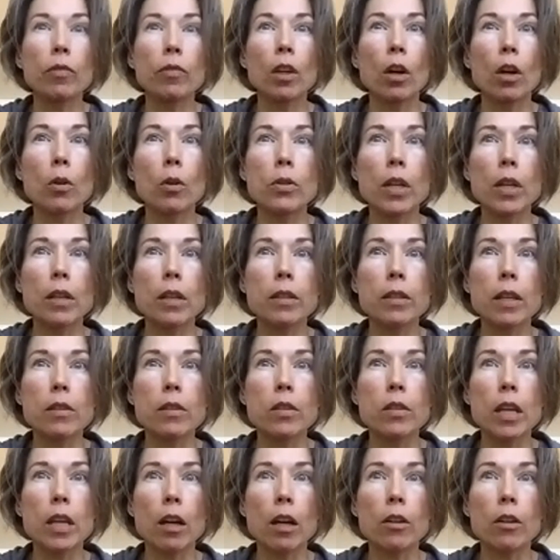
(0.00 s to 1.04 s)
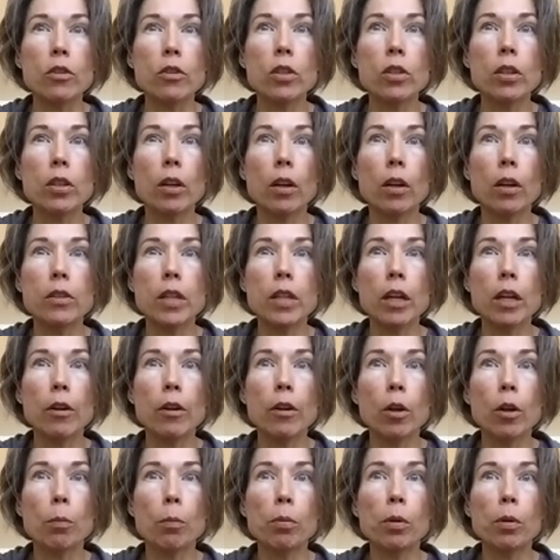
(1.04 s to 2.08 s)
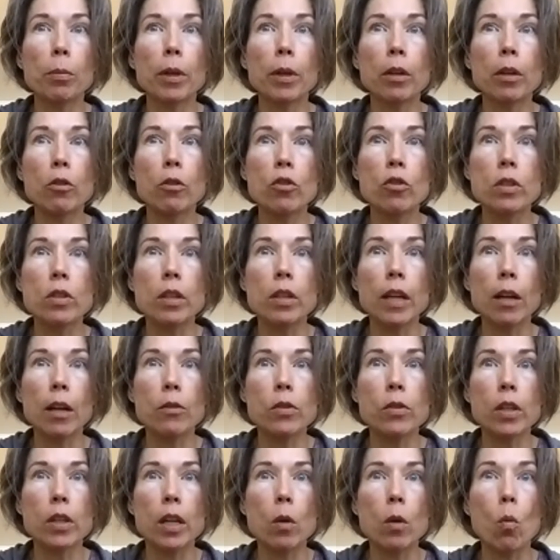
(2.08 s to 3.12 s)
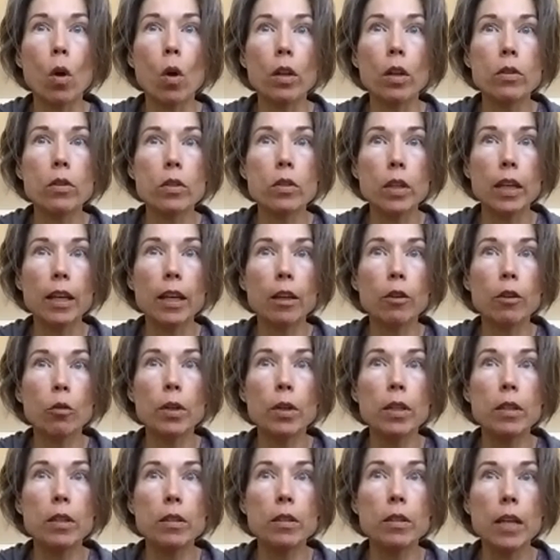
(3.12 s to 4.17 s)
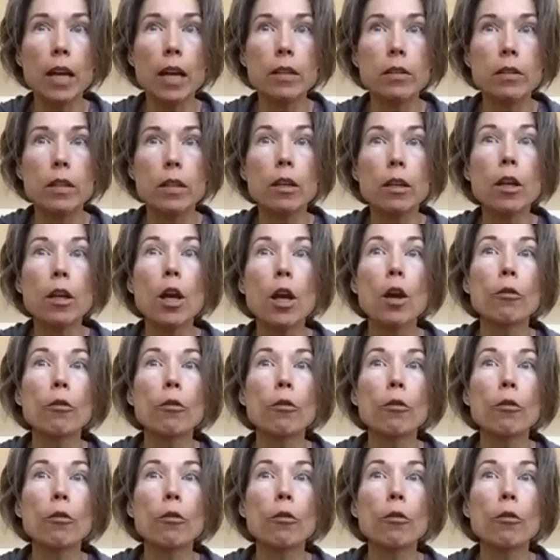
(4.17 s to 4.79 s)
Jose says the Ontario Premier just announced that he wants to increase testing